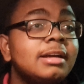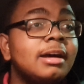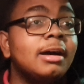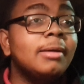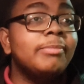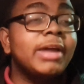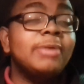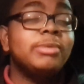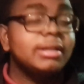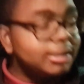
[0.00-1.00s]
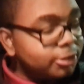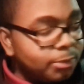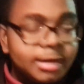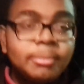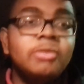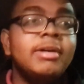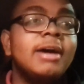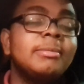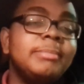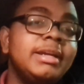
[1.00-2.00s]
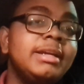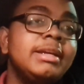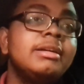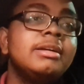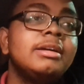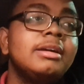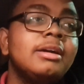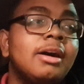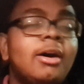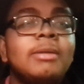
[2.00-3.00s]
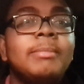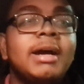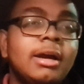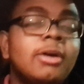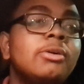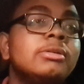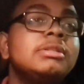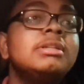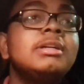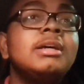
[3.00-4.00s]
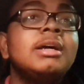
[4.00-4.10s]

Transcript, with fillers: Um, I really do want to move out and be on my own.